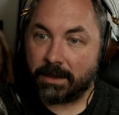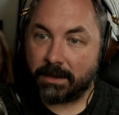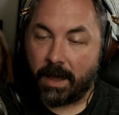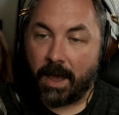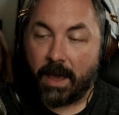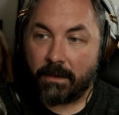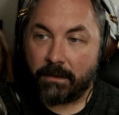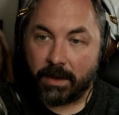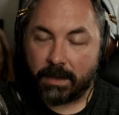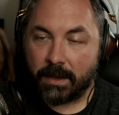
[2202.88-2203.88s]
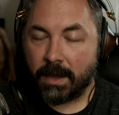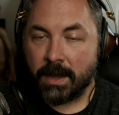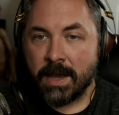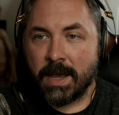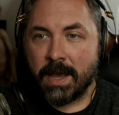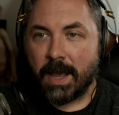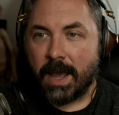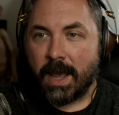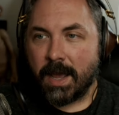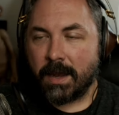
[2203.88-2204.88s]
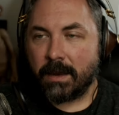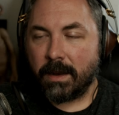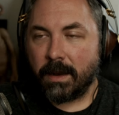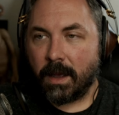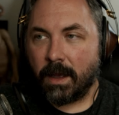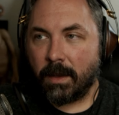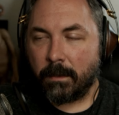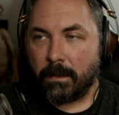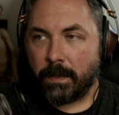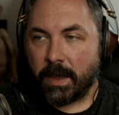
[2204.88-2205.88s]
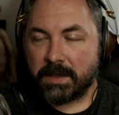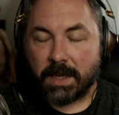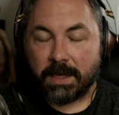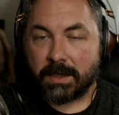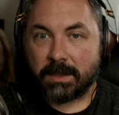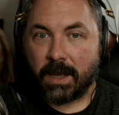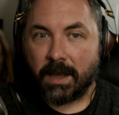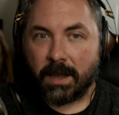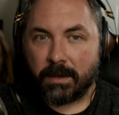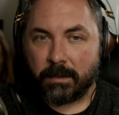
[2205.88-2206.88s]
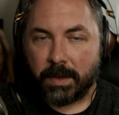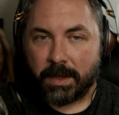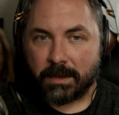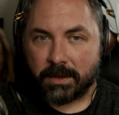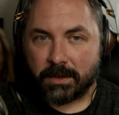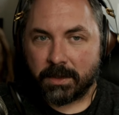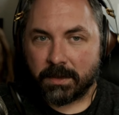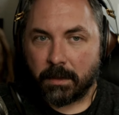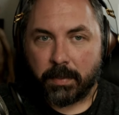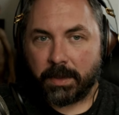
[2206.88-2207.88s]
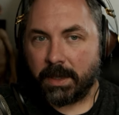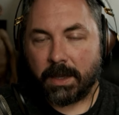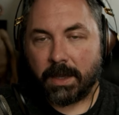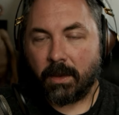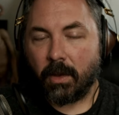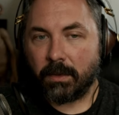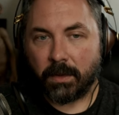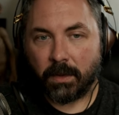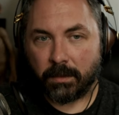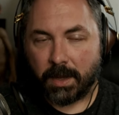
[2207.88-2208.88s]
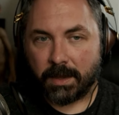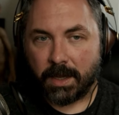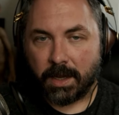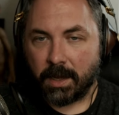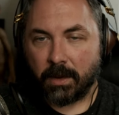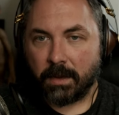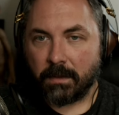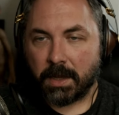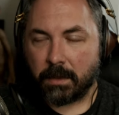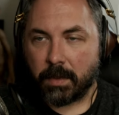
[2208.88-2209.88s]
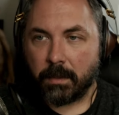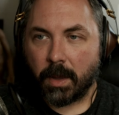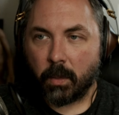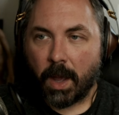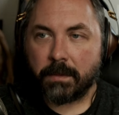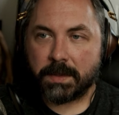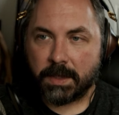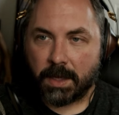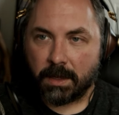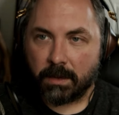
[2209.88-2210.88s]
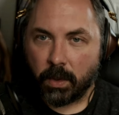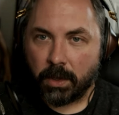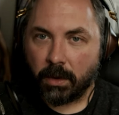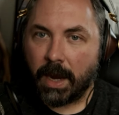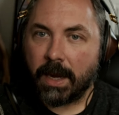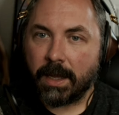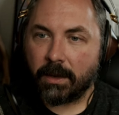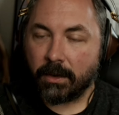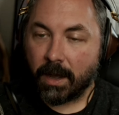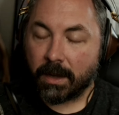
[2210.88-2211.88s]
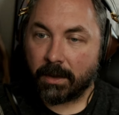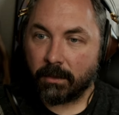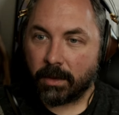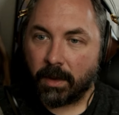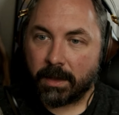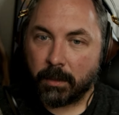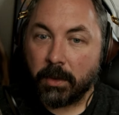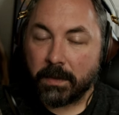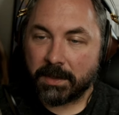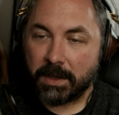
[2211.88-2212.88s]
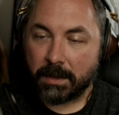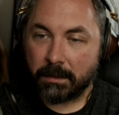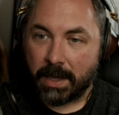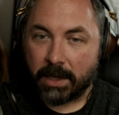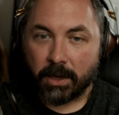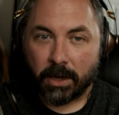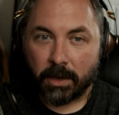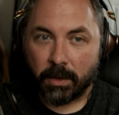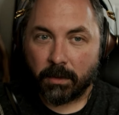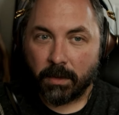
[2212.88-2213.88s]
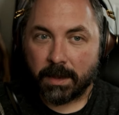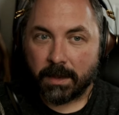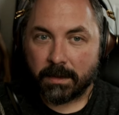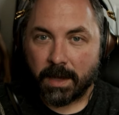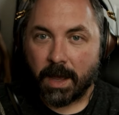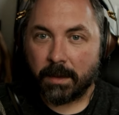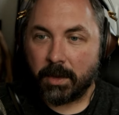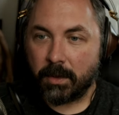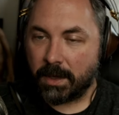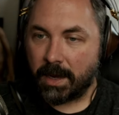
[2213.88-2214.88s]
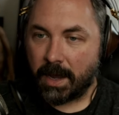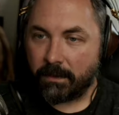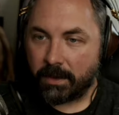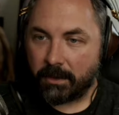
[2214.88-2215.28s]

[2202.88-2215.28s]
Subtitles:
everything. And, I've said it a ton because it's just completely altered my thinking on everything. But my wife said, when you're 80, you're not going to regret the movies you didn't make. You're going to regret the time you didn't have with your